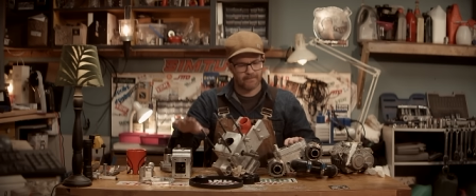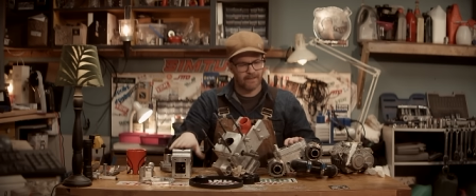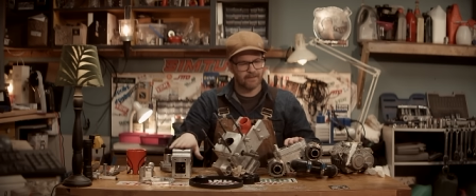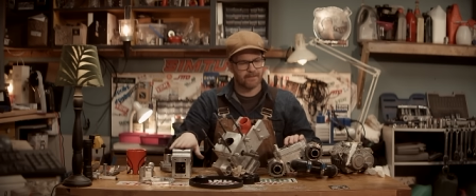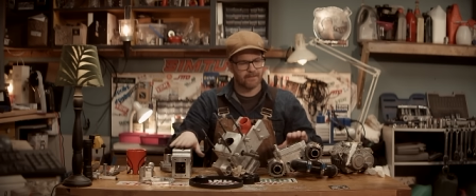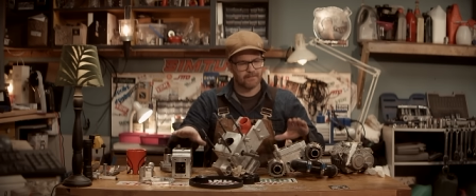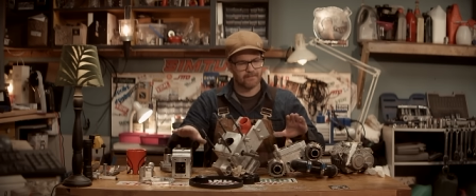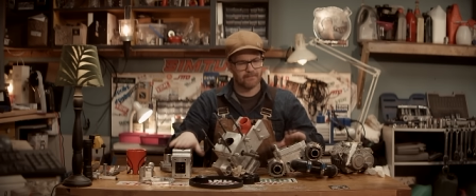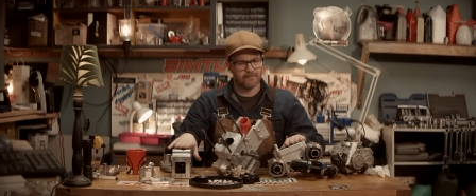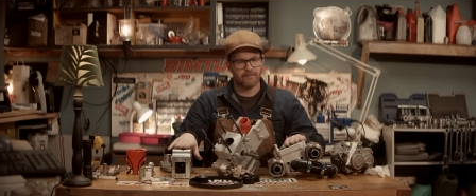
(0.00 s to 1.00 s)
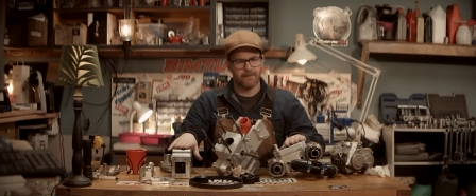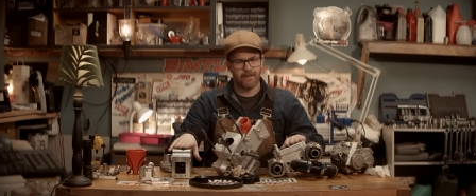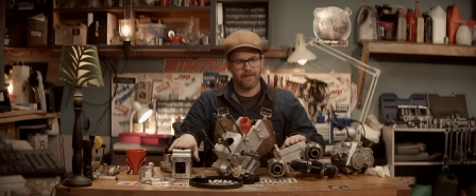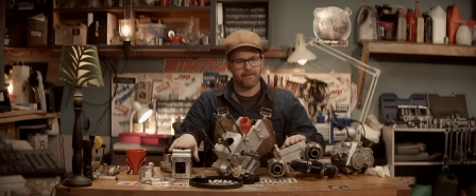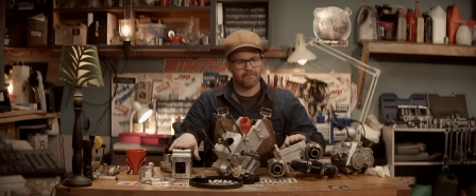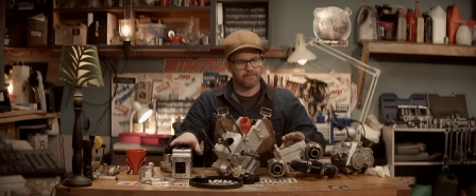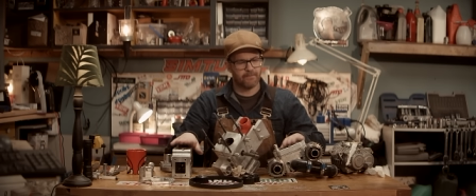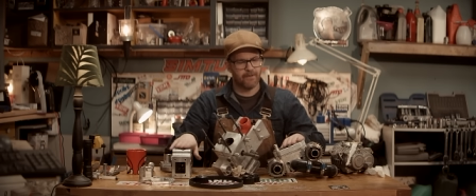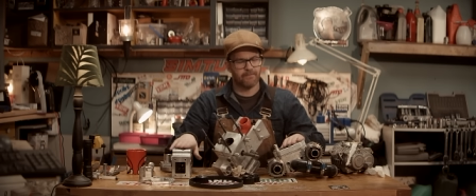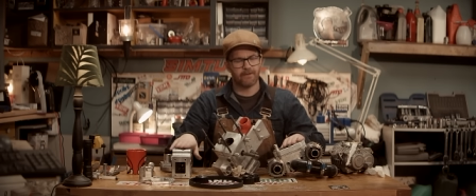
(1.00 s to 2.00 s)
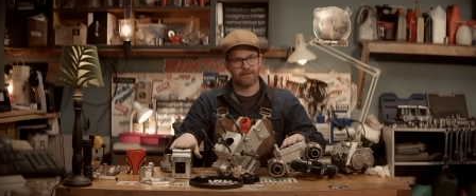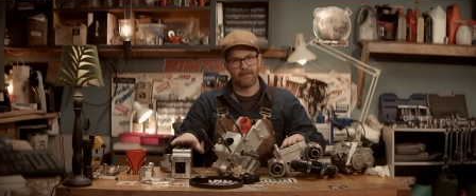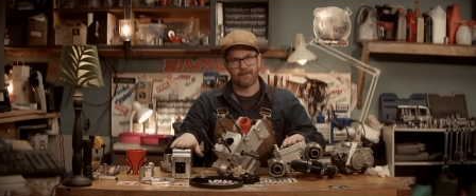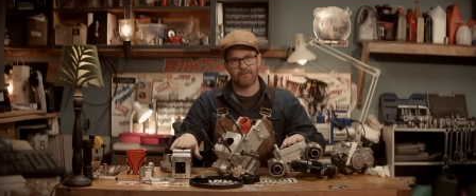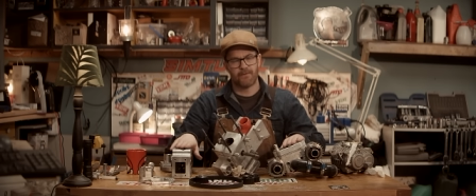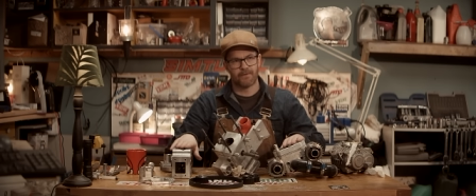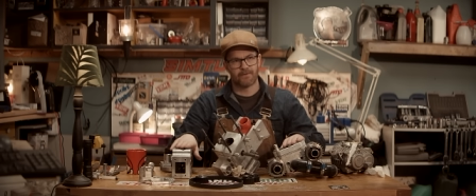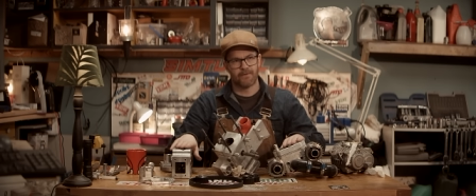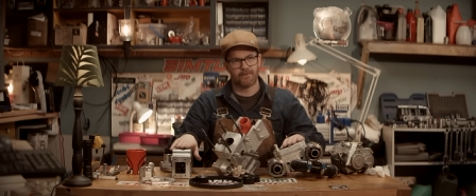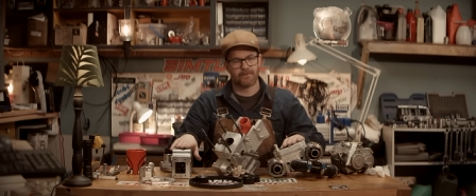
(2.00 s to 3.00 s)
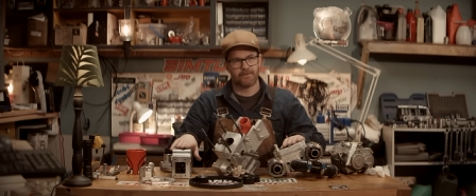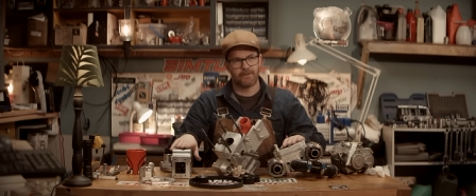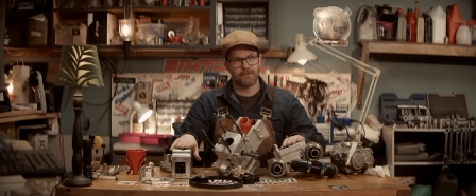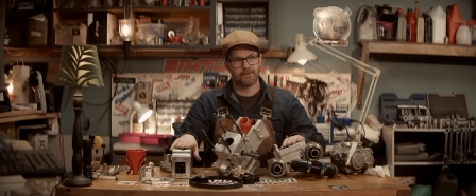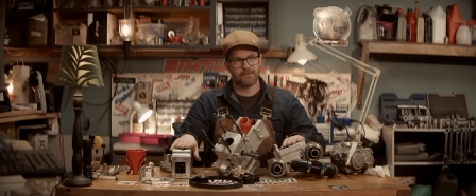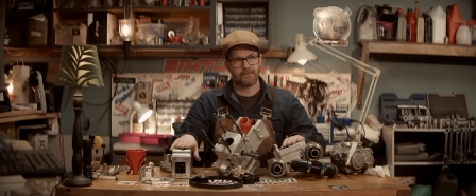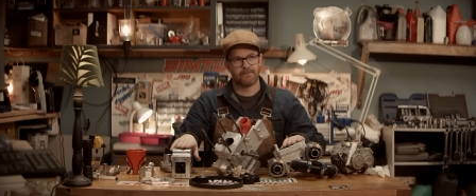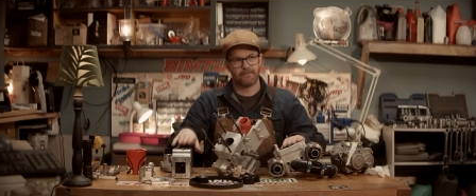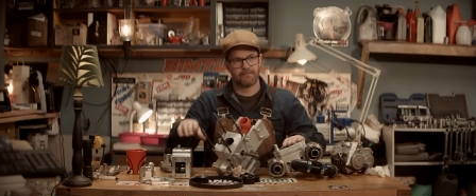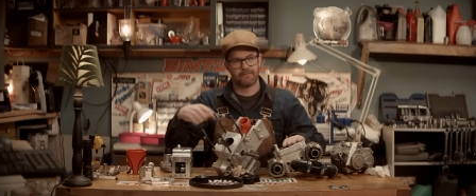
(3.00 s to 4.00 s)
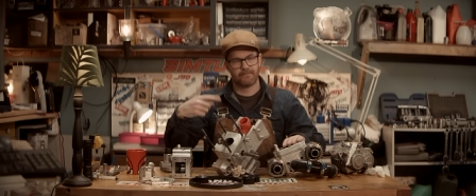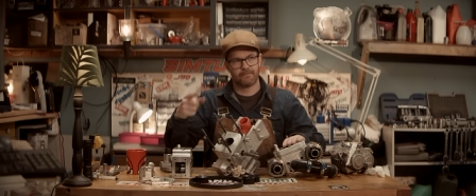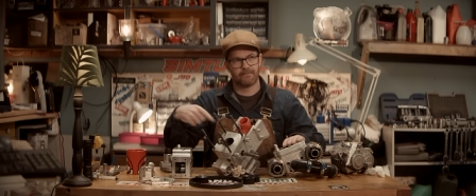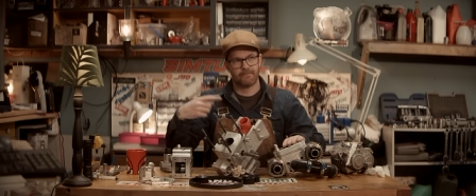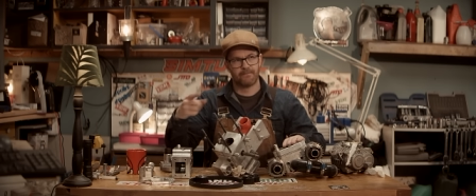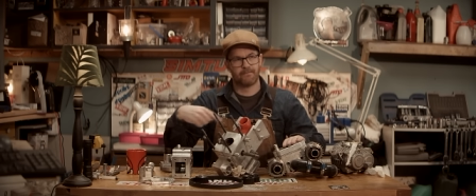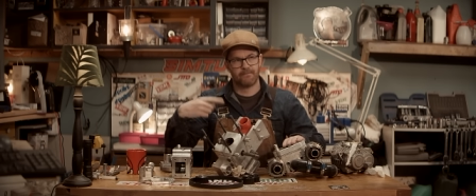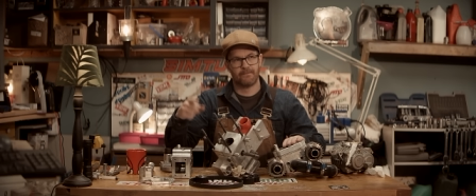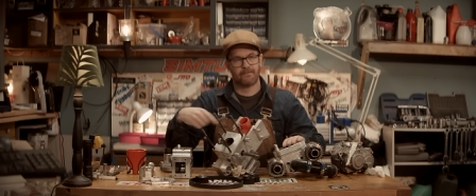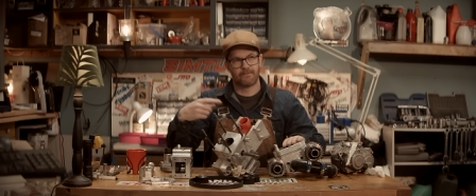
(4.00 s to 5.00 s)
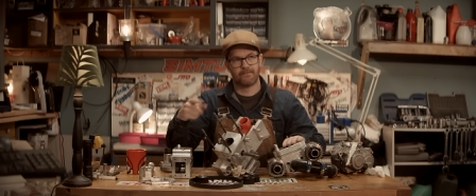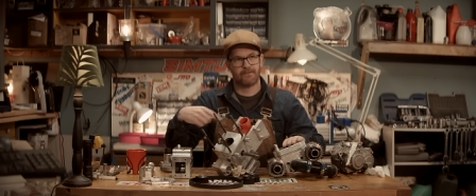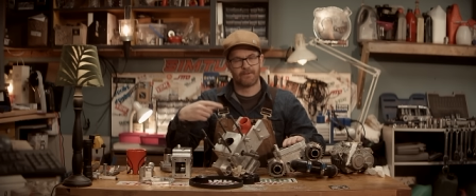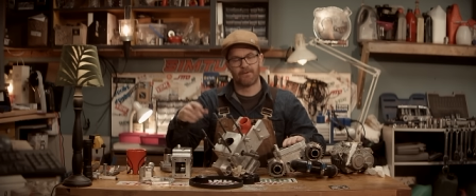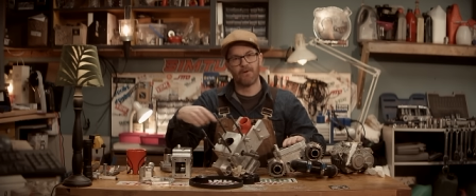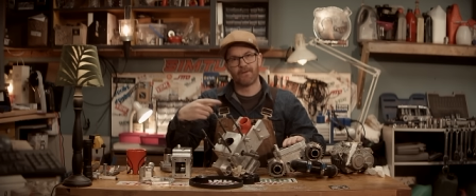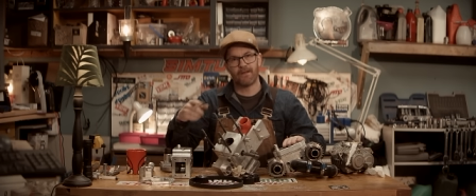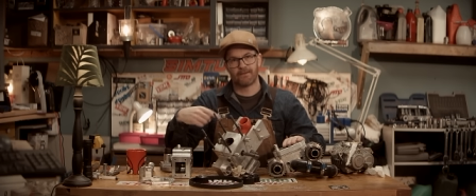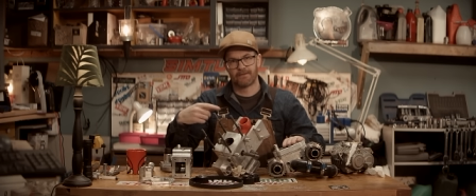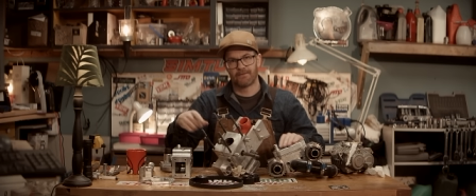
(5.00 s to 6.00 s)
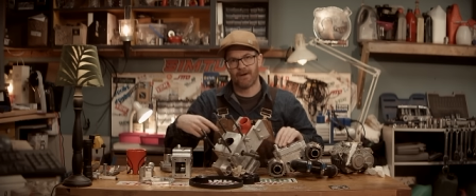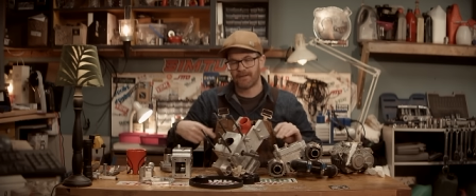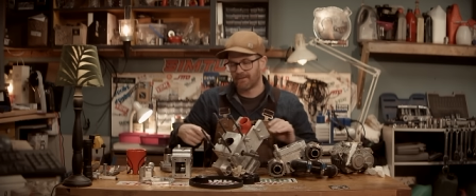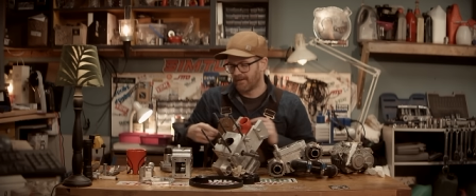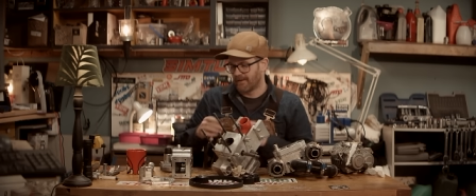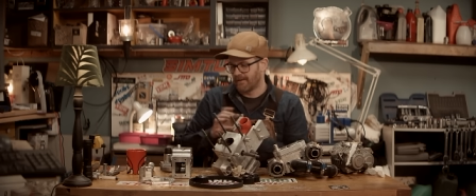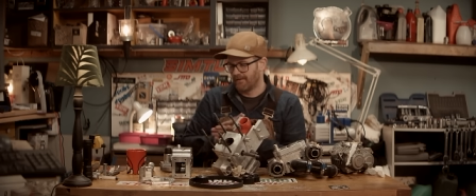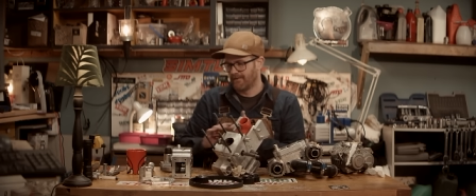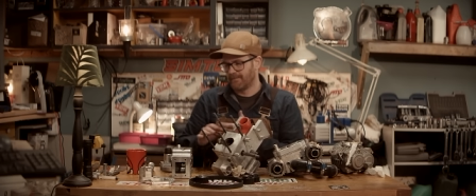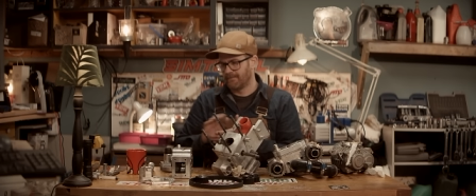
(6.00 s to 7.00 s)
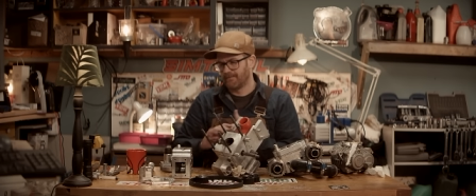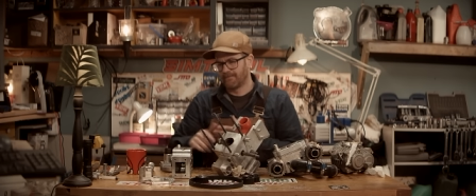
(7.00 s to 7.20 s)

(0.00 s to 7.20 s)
this will behave pretty much like a four stroke, just stroking twice the or